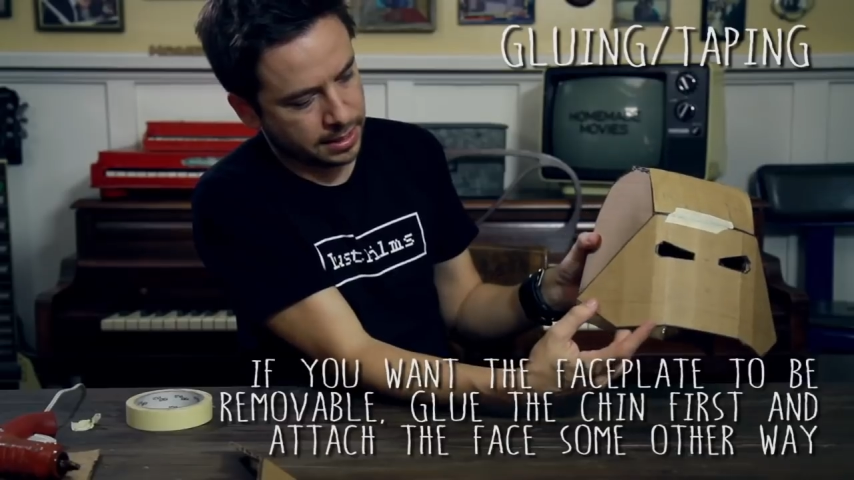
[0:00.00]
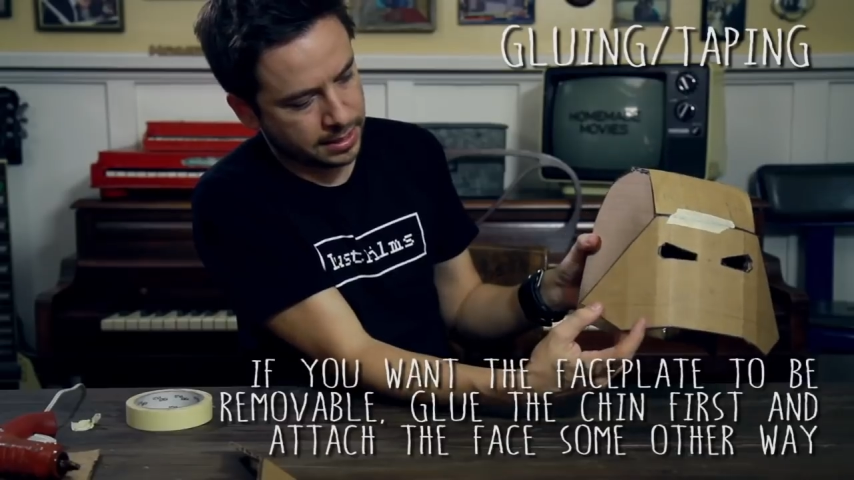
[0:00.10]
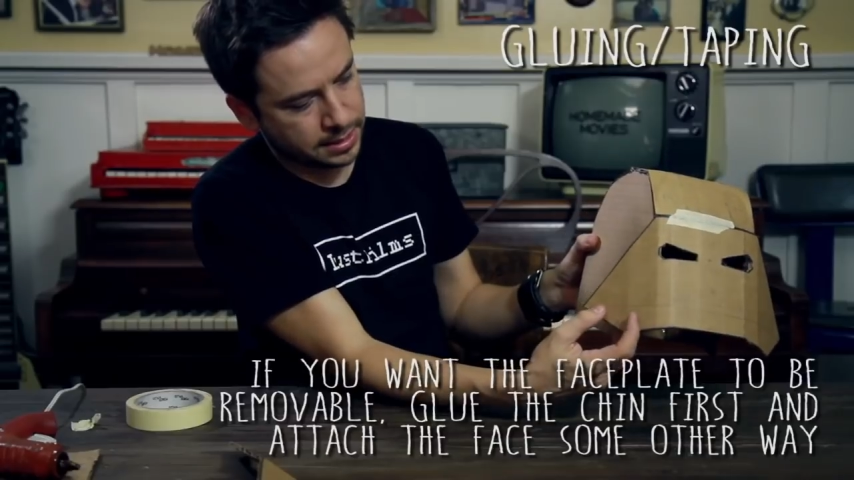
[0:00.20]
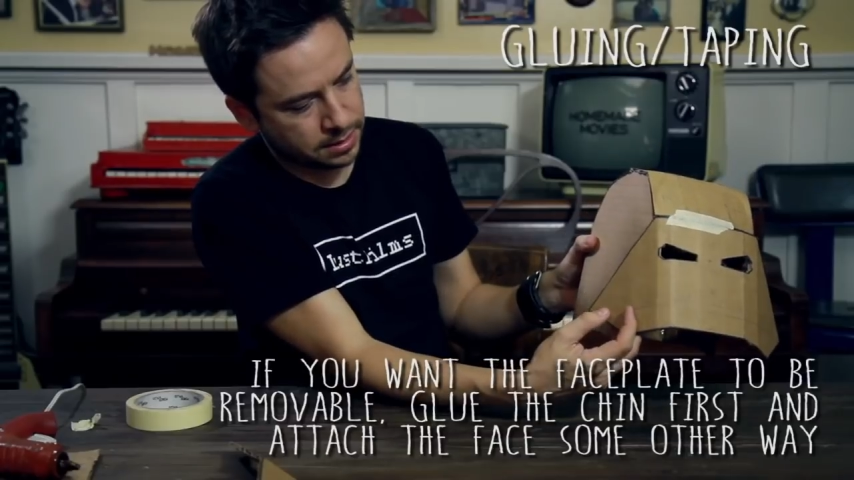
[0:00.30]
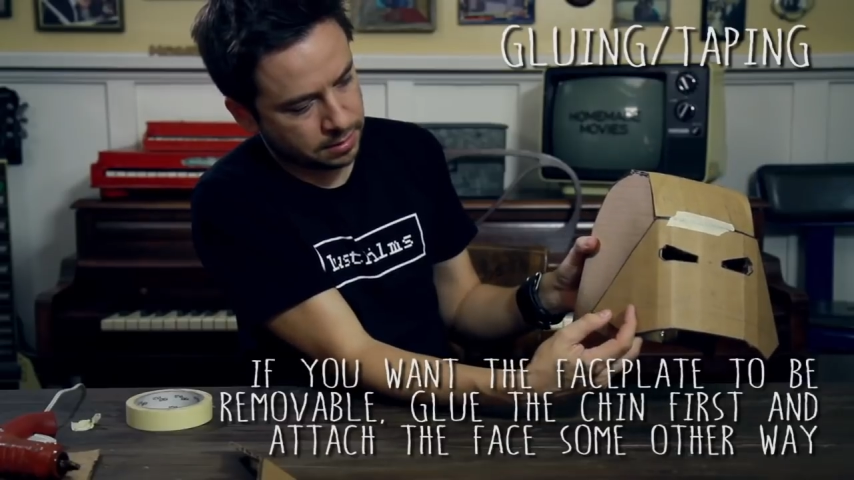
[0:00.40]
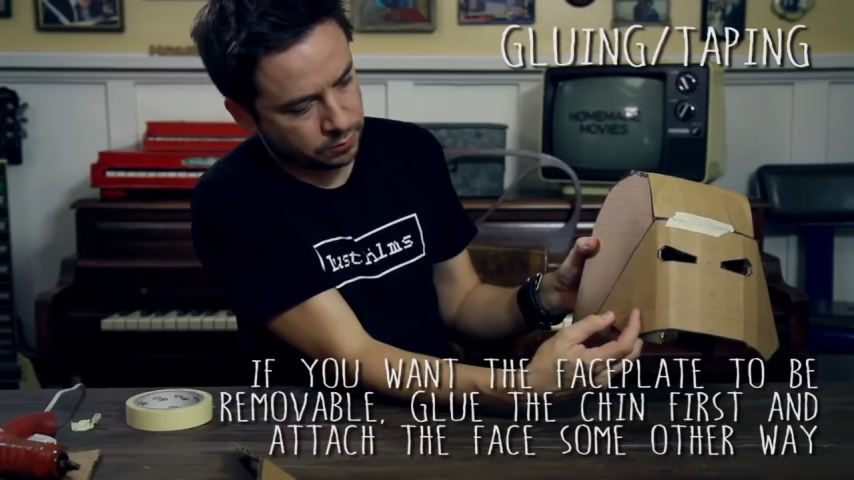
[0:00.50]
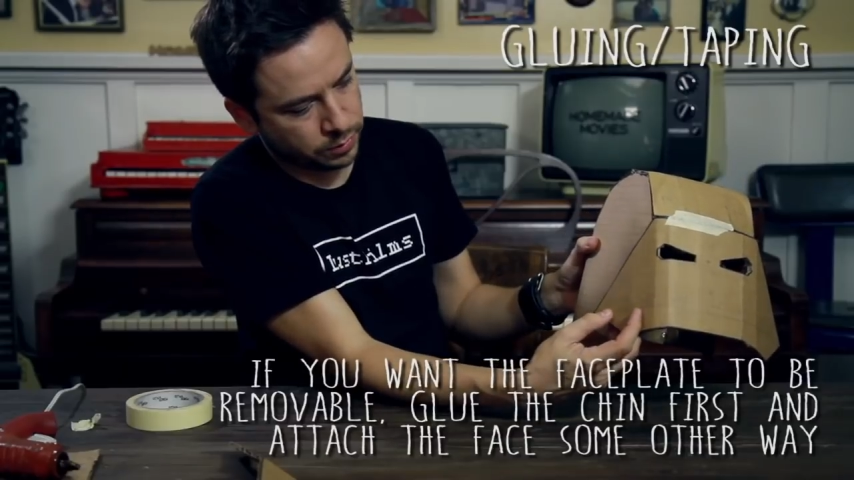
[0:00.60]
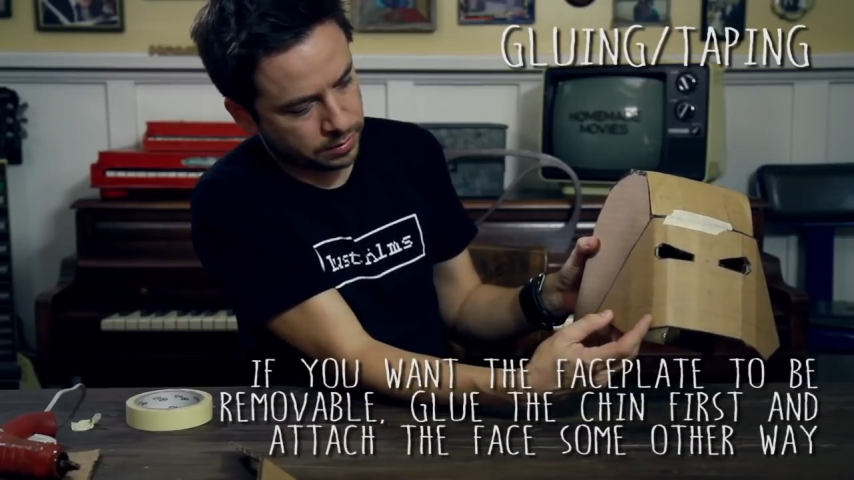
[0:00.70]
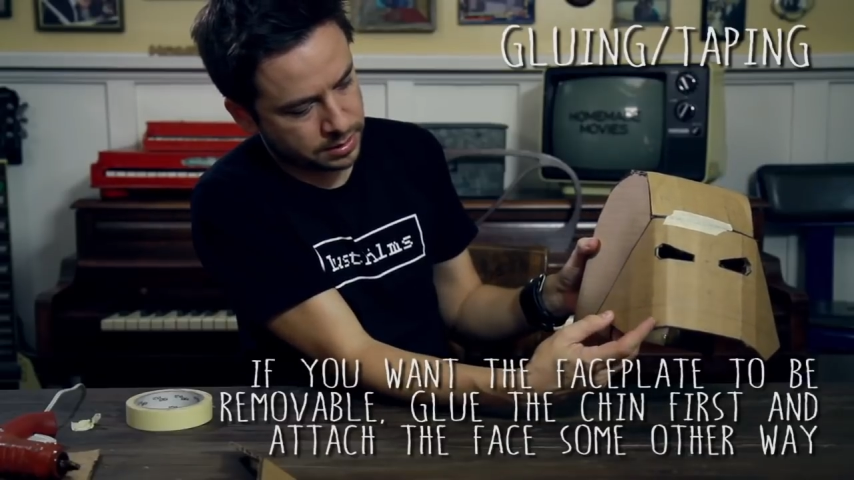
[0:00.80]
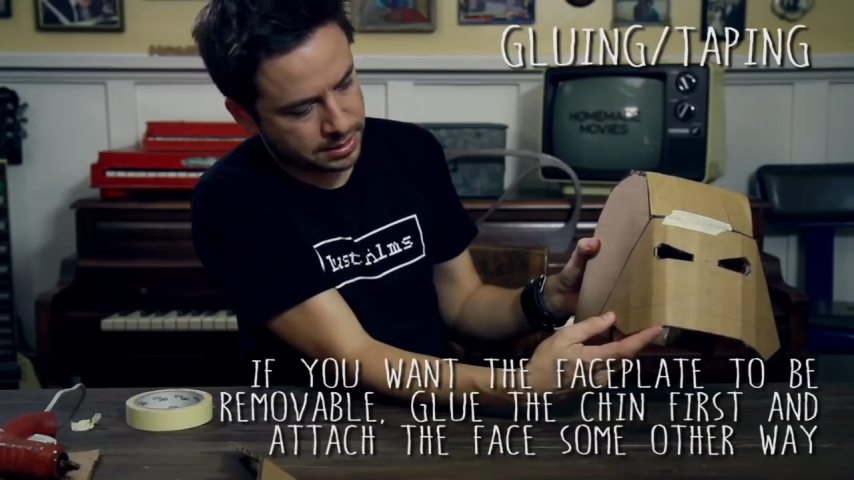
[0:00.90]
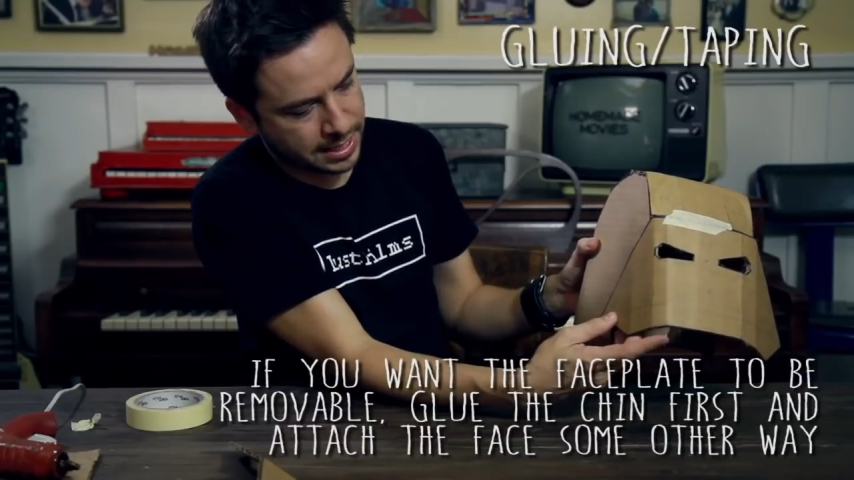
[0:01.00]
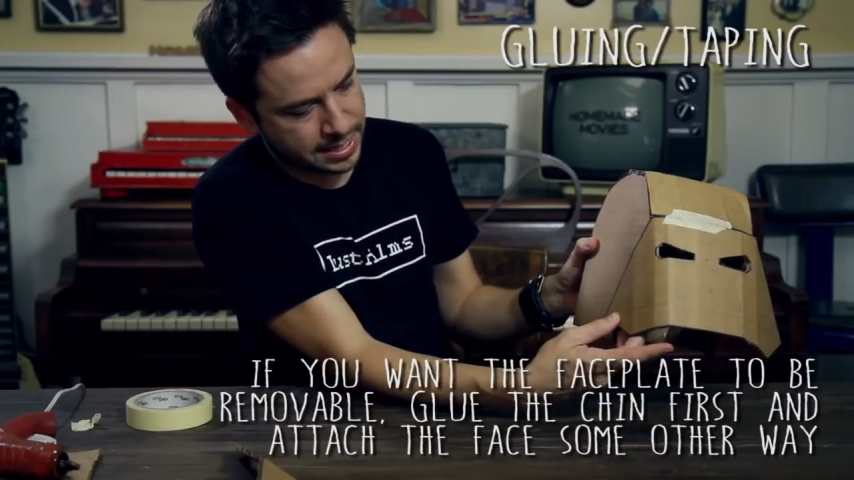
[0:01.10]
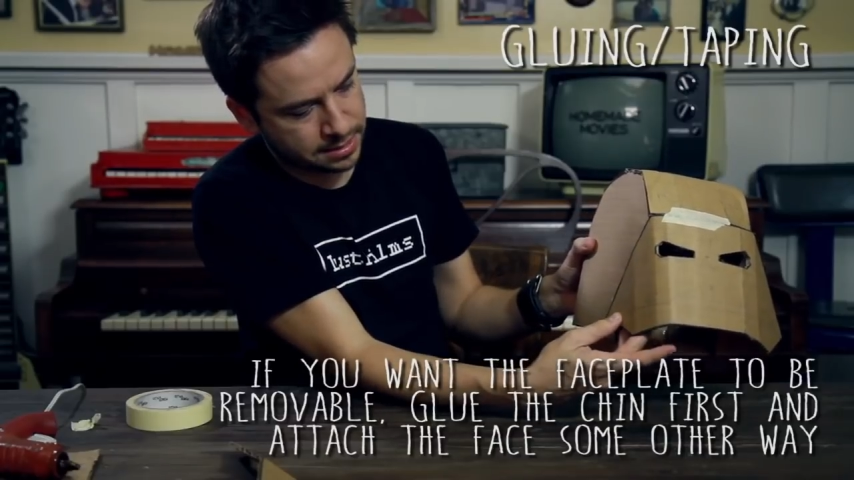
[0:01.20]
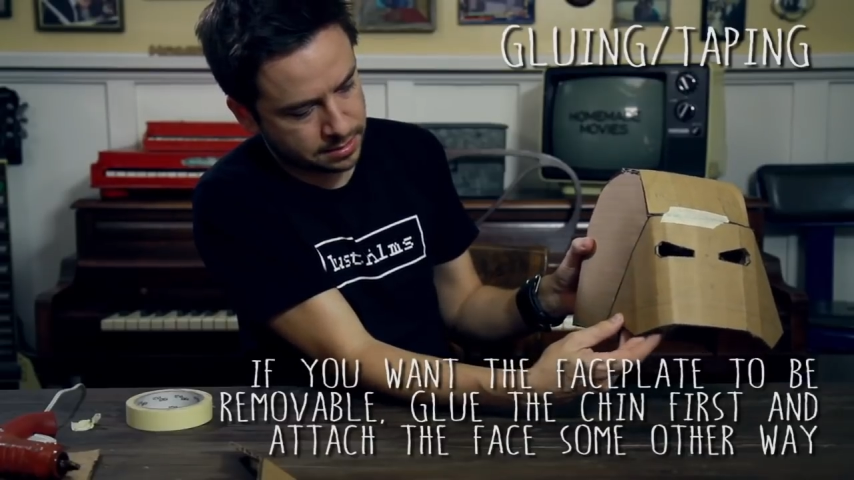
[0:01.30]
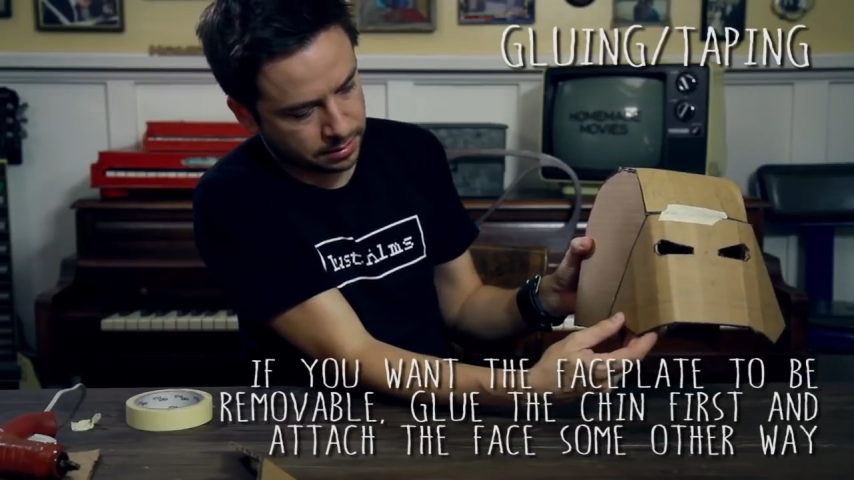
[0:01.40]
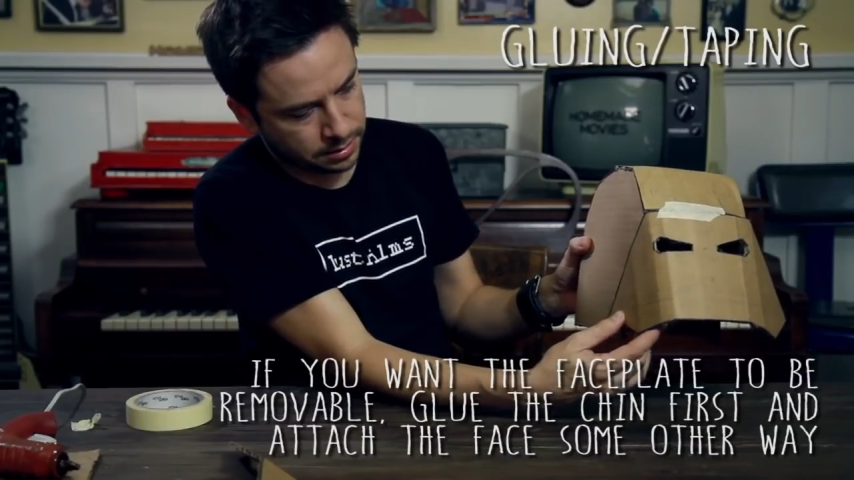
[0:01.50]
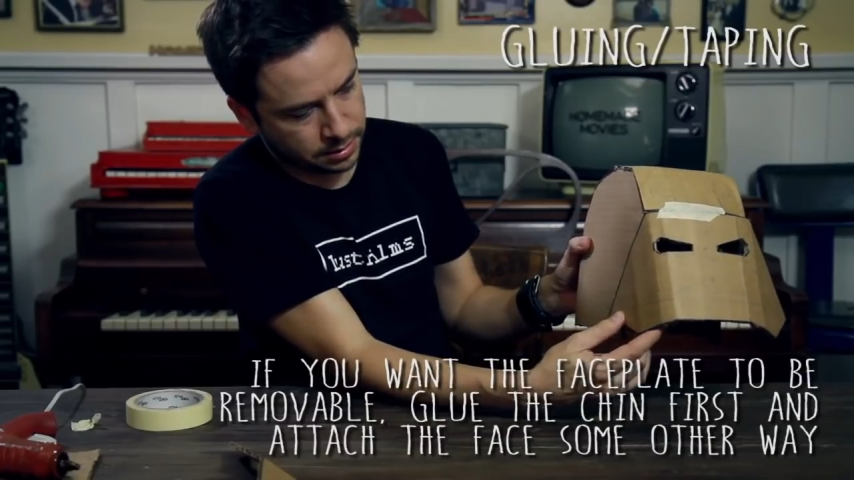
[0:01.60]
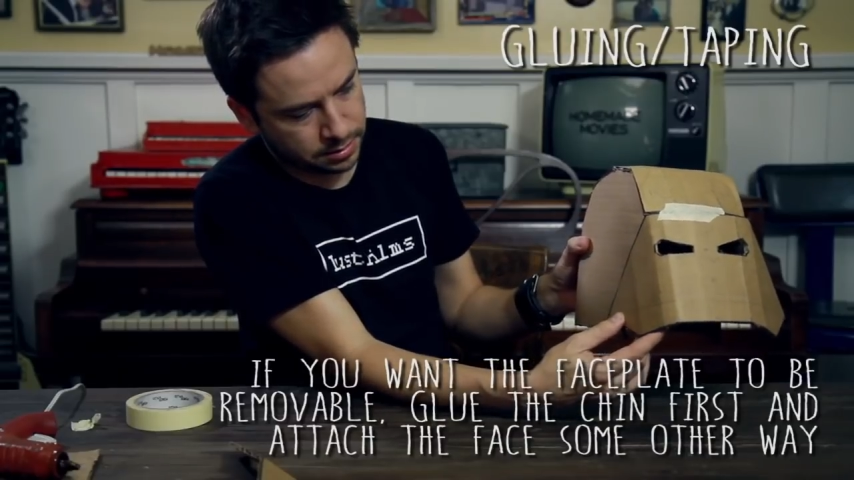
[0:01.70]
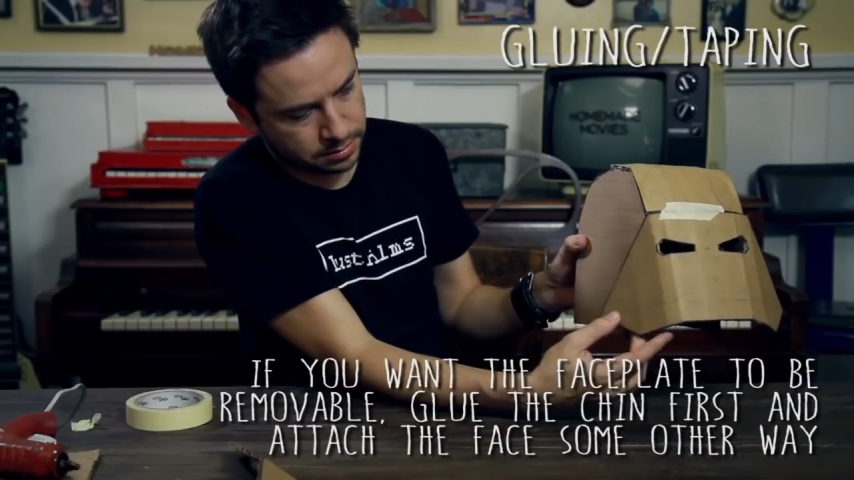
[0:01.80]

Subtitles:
idea of where the sides are gonna go.